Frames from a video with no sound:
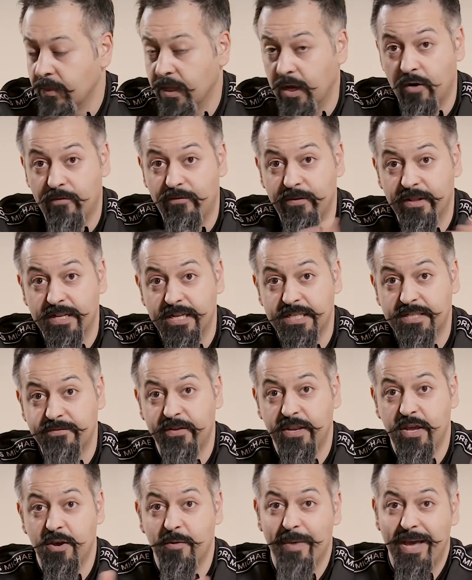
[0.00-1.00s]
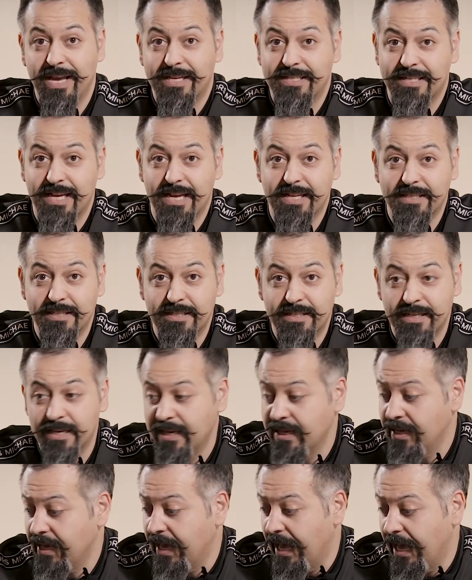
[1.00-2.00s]
hopefully this video makes sense,
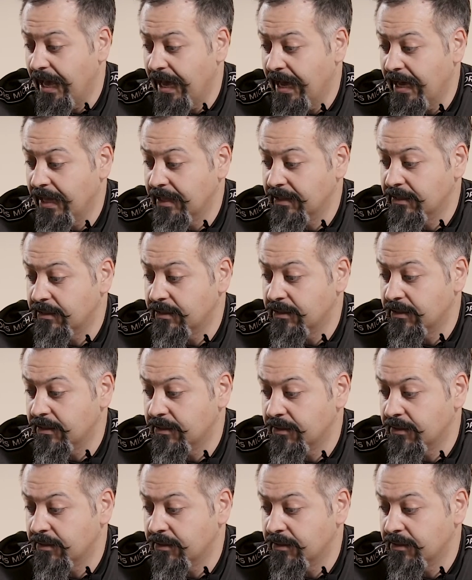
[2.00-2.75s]
and